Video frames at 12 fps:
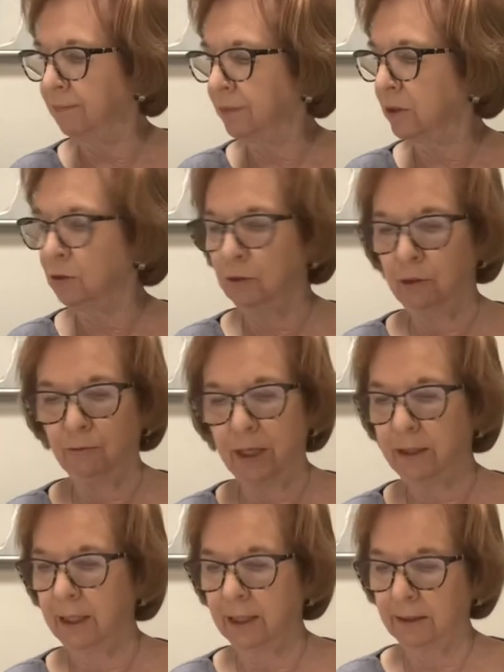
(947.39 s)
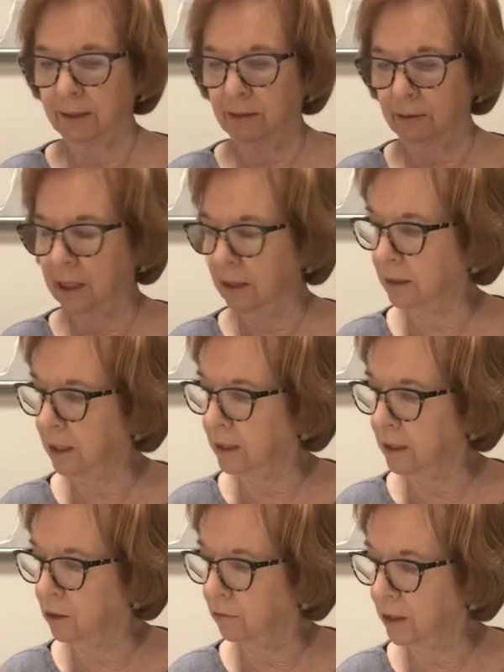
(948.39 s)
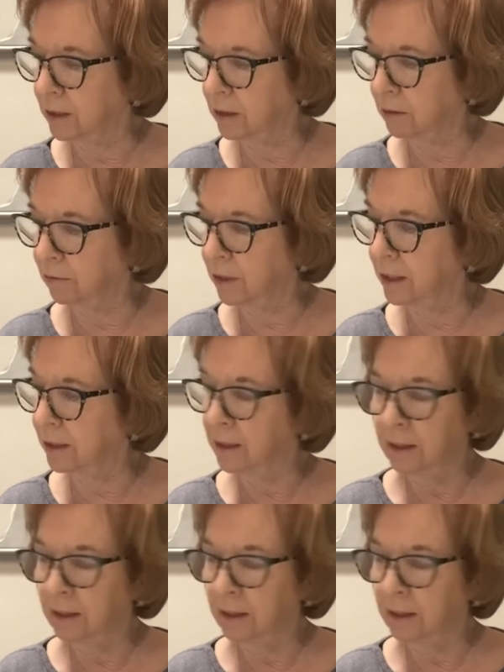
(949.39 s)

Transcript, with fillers: Let's do the red next, okay, because I can go right to the red